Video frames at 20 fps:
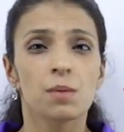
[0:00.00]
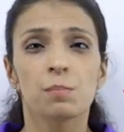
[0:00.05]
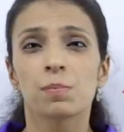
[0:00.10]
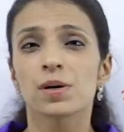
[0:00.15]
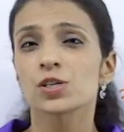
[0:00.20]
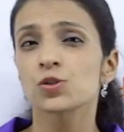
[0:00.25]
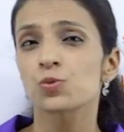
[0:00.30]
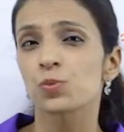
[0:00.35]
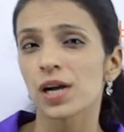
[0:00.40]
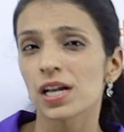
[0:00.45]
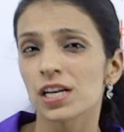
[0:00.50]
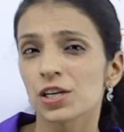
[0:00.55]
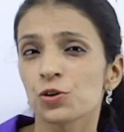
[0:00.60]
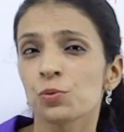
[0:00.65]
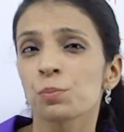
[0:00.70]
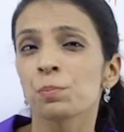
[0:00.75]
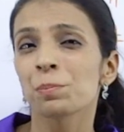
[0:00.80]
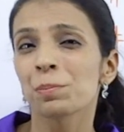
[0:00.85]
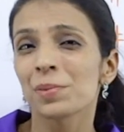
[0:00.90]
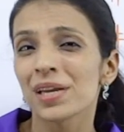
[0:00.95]
but well,
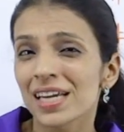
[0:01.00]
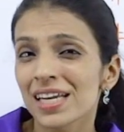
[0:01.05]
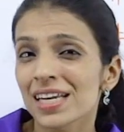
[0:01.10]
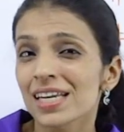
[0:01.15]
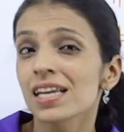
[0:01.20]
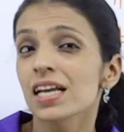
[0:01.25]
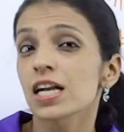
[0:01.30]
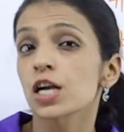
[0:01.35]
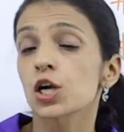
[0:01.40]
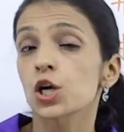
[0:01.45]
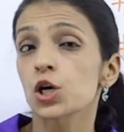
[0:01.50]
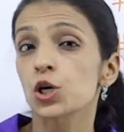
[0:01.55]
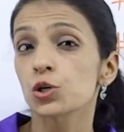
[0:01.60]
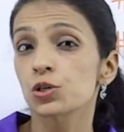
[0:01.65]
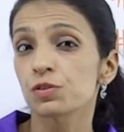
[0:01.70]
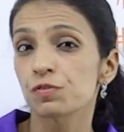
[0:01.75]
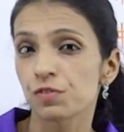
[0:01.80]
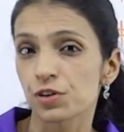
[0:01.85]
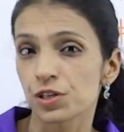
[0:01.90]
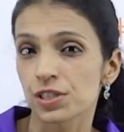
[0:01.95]
you mean
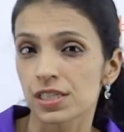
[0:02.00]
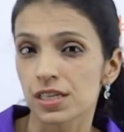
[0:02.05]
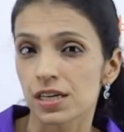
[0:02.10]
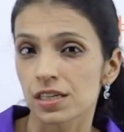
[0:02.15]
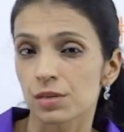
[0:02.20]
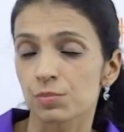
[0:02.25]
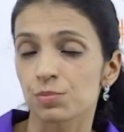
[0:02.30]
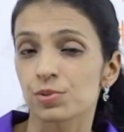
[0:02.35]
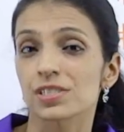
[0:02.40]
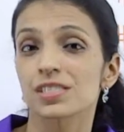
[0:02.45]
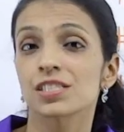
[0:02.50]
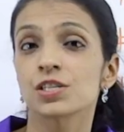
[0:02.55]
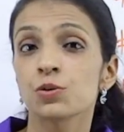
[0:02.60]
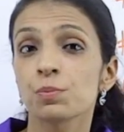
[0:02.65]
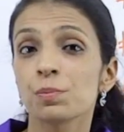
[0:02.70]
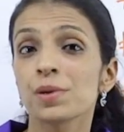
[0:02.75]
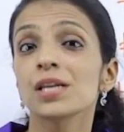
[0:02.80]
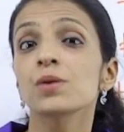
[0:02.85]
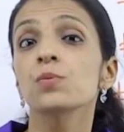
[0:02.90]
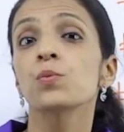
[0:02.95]
good for the other person. You
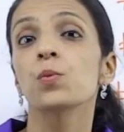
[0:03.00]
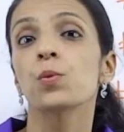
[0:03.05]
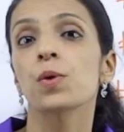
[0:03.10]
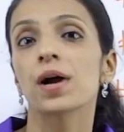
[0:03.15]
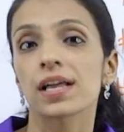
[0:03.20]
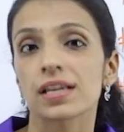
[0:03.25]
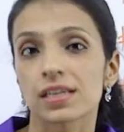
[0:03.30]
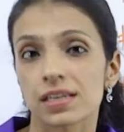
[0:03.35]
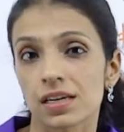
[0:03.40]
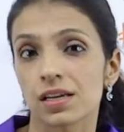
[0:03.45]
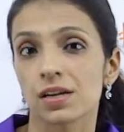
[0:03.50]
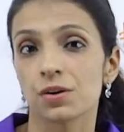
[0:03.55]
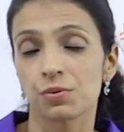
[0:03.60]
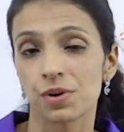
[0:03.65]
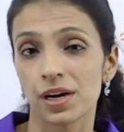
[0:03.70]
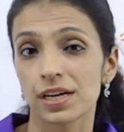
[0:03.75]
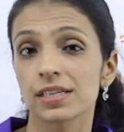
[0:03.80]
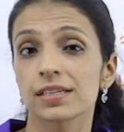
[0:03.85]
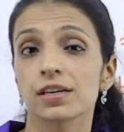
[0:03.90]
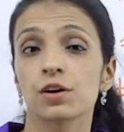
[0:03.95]
mean well,
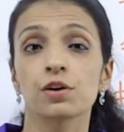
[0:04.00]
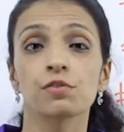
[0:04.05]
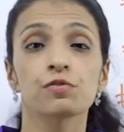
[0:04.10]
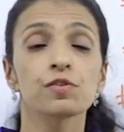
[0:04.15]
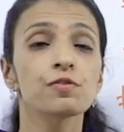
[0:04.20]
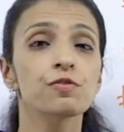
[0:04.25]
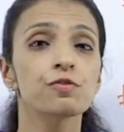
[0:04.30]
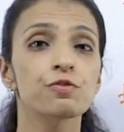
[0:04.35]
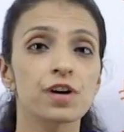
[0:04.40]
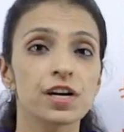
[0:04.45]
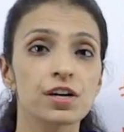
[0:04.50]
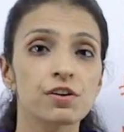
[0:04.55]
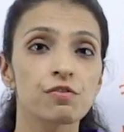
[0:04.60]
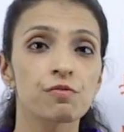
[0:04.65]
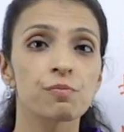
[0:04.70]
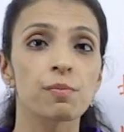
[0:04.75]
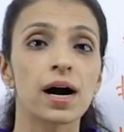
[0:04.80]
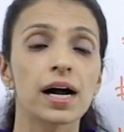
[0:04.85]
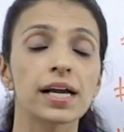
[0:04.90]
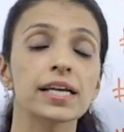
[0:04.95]
right? Now, if a friend
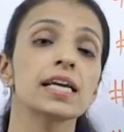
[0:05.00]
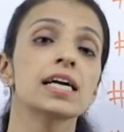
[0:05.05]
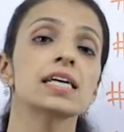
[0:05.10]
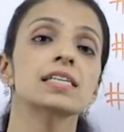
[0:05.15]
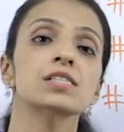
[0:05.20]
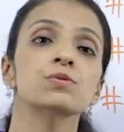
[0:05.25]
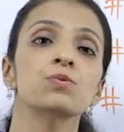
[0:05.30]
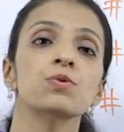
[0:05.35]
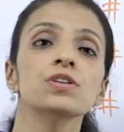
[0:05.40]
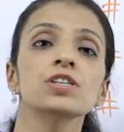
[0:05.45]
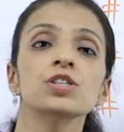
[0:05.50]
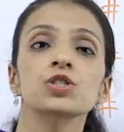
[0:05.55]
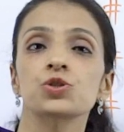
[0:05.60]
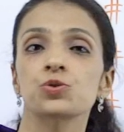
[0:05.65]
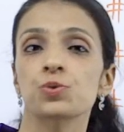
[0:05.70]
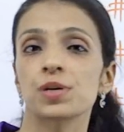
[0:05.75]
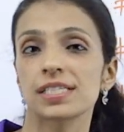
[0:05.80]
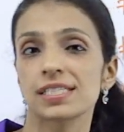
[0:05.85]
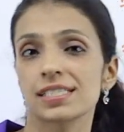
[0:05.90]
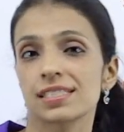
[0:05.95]
of mine has worn a
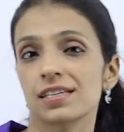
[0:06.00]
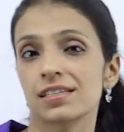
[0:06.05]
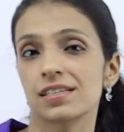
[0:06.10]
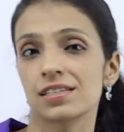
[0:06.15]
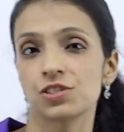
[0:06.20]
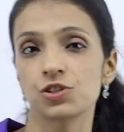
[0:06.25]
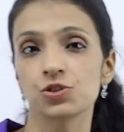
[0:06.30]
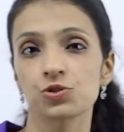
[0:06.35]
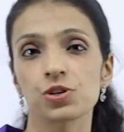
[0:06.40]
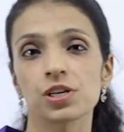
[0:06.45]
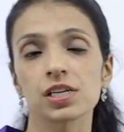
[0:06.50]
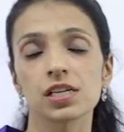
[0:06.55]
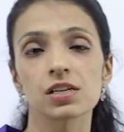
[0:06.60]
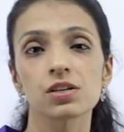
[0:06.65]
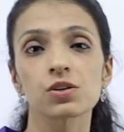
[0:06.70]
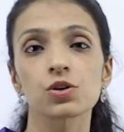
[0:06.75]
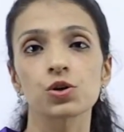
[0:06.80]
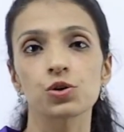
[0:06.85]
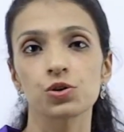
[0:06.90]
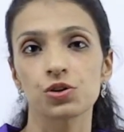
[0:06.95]
dress that doesn't really
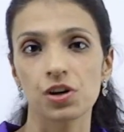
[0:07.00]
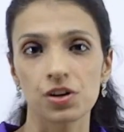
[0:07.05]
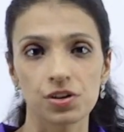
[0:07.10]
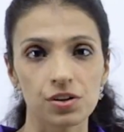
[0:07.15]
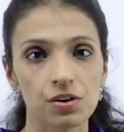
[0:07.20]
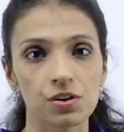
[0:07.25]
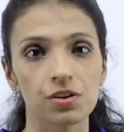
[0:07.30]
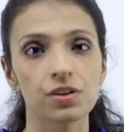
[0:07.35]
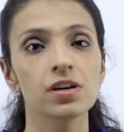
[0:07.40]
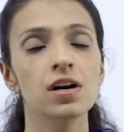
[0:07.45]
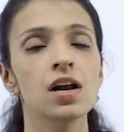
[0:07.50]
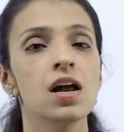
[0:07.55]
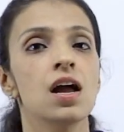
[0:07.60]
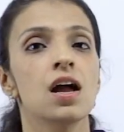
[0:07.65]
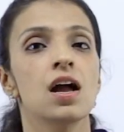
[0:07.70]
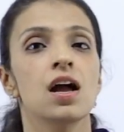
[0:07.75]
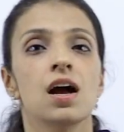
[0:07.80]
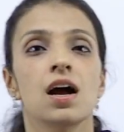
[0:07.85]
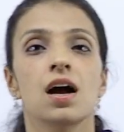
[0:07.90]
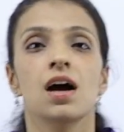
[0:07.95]
look good on her,
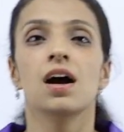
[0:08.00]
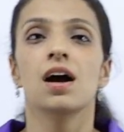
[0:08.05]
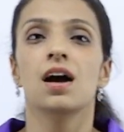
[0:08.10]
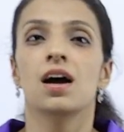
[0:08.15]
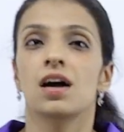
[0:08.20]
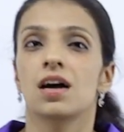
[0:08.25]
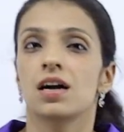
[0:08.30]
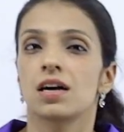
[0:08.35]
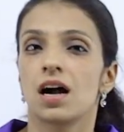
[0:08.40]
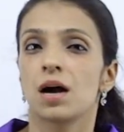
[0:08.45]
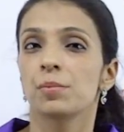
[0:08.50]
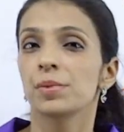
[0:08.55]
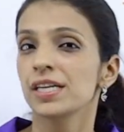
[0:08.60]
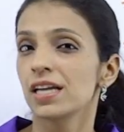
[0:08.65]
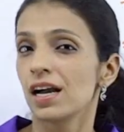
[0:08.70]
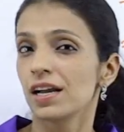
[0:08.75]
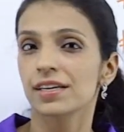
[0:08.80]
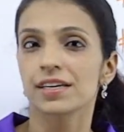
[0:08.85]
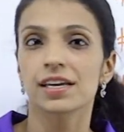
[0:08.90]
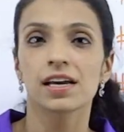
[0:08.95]
I mean,
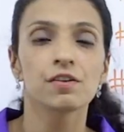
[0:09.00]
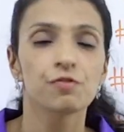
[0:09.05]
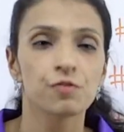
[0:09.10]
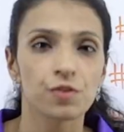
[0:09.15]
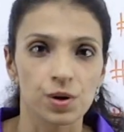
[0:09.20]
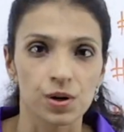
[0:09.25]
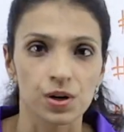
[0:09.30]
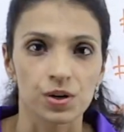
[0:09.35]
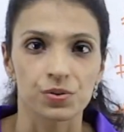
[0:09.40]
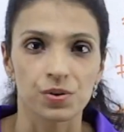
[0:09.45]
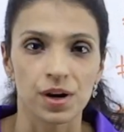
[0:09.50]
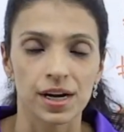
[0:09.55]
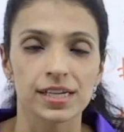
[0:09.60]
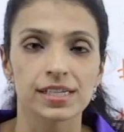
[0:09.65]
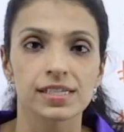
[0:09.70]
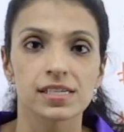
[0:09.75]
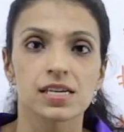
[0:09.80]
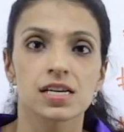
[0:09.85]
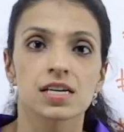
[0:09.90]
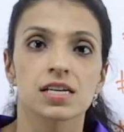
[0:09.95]
I care for her,
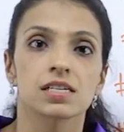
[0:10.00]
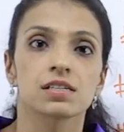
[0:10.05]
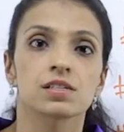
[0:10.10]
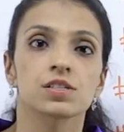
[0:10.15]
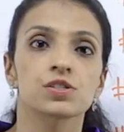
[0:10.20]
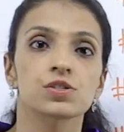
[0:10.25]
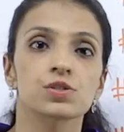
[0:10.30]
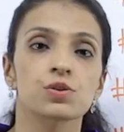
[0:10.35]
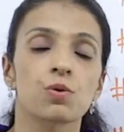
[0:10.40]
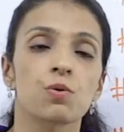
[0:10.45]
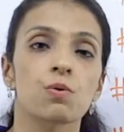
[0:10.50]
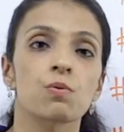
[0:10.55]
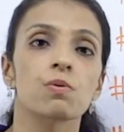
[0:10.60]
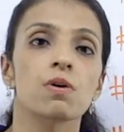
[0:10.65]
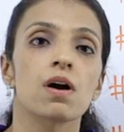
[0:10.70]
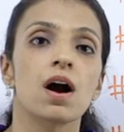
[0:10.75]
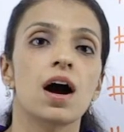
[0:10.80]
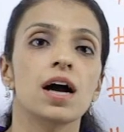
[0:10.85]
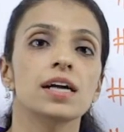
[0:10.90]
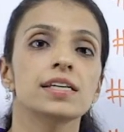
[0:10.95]
right?
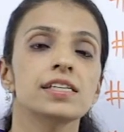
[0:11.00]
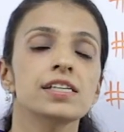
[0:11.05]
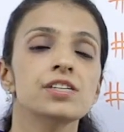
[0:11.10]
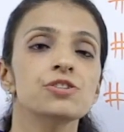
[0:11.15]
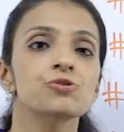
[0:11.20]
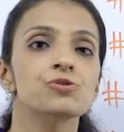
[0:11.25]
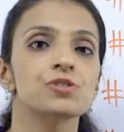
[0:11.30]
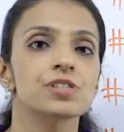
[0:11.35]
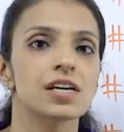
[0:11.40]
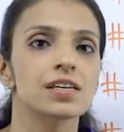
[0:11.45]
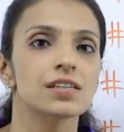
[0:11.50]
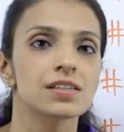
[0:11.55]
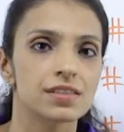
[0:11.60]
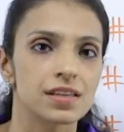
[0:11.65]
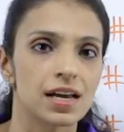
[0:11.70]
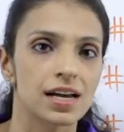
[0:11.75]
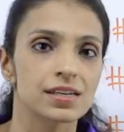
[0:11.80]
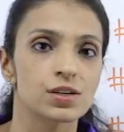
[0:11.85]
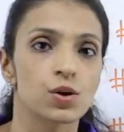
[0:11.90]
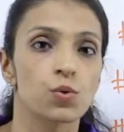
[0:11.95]
So I need to tell her
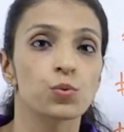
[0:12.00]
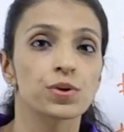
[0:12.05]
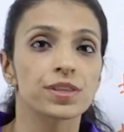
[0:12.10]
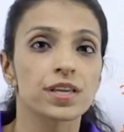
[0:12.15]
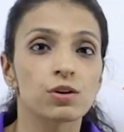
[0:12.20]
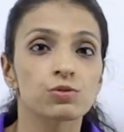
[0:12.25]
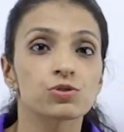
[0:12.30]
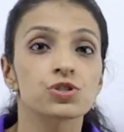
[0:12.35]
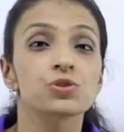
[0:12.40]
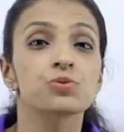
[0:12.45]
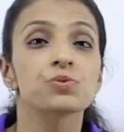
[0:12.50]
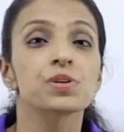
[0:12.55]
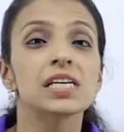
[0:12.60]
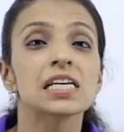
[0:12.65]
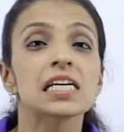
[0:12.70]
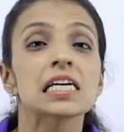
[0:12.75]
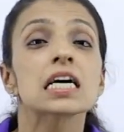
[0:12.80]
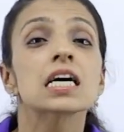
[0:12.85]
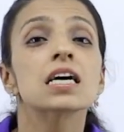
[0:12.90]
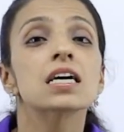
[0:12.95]
that without
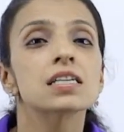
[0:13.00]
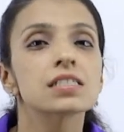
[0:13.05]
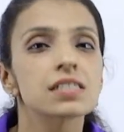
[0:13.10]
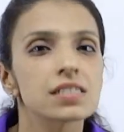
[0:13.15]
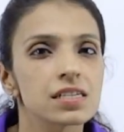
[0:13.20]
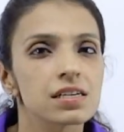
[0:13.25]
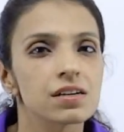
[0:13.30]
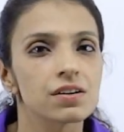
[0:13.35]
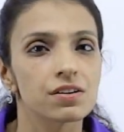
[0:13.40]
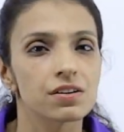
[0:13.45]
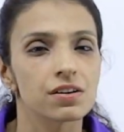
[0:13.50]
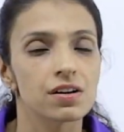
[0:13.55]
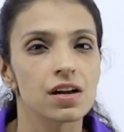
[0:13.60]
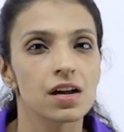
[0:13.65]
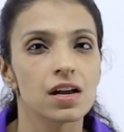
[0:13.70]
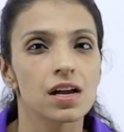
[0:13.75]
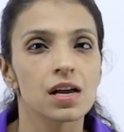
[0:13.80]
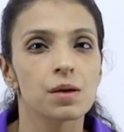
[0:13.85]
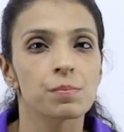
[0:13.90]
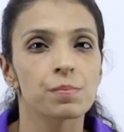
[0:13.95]
really hurting her.
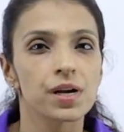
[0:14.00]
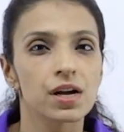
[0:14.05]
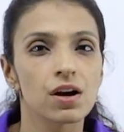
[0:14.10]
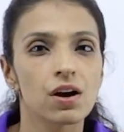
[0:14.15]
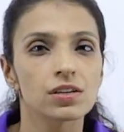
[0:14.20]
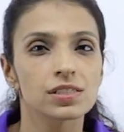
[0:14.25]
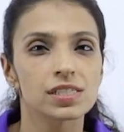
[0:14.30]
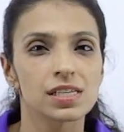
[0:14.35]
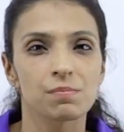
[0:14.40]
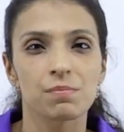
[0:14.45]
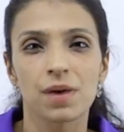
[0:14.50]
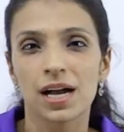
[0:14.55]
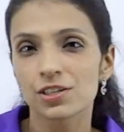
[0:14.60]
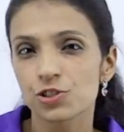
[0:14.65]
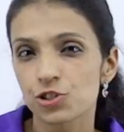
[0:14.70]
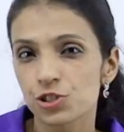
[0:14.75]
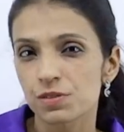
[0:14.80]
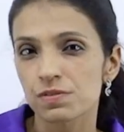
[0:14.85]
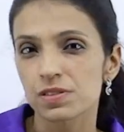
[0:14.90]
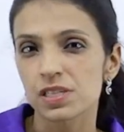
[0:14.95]
Because
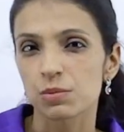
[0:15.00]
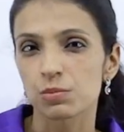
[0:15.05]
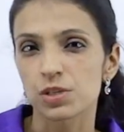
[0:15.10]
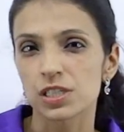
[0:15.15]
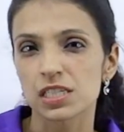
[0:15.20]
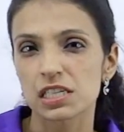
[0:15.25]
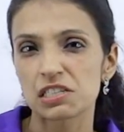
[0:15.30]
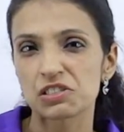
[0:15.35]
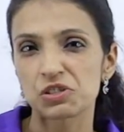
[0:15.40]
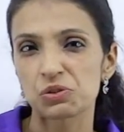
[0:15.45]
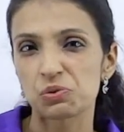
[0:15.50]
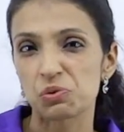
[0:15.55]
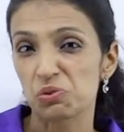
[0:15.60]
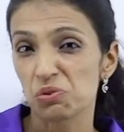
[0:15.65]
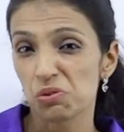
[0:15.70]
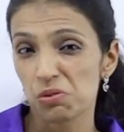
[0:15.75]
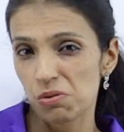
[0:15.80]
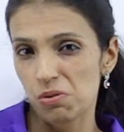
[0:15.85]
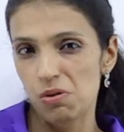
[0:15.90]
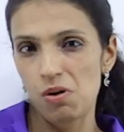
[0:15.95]
imagine if someone tells you,
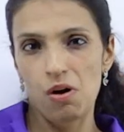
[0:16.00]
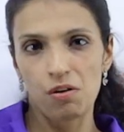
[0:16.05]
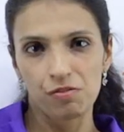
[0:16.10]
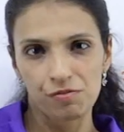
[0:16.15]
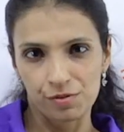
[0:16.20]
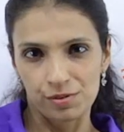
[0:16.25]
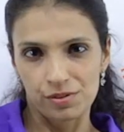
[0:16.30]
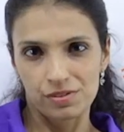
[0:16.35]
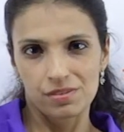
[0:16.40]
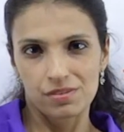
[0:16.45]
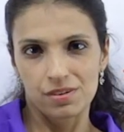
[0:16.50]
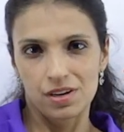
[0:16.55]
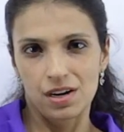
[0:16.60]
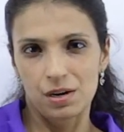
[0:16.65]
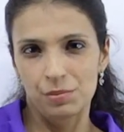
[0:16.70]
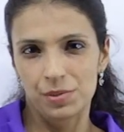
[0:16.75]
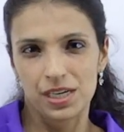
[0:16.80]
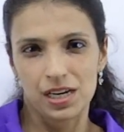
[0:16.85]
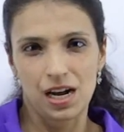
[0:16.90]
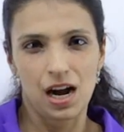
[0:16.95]
you look awful.
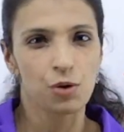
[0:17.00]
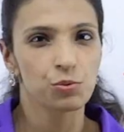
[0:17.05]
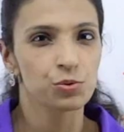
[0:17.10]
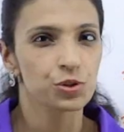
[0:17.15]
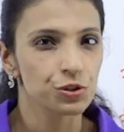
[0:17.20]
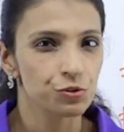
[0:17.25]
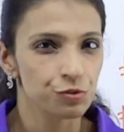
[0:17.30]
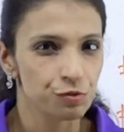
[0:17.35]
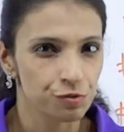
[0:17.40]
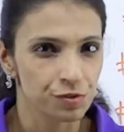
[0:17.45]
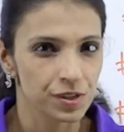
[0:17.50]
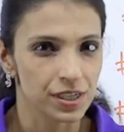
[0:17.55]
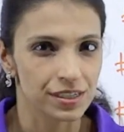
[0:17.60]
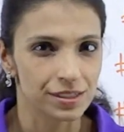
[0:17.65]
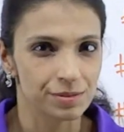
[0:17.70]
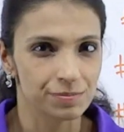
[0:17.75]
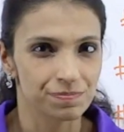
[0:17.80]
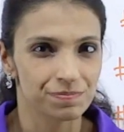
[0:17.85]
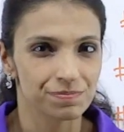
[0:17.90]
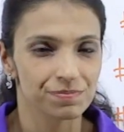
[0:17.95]
I mean, how would you feel,
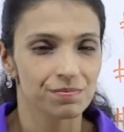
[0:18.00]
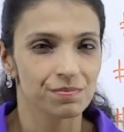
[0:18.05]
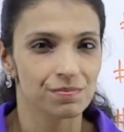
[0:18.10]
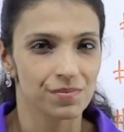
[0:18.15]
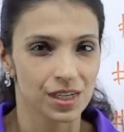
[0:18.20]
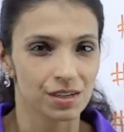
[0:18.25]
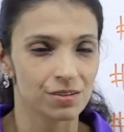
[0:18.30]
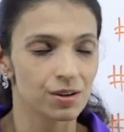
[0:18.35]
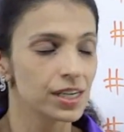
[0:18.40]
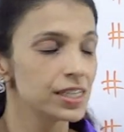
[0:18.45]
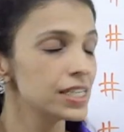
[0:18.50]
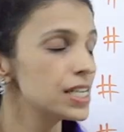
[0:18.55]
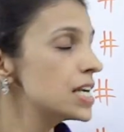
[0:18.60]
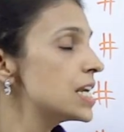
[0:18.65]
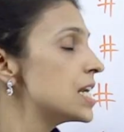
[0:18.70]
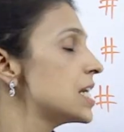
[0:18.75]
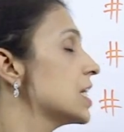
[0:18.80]
right?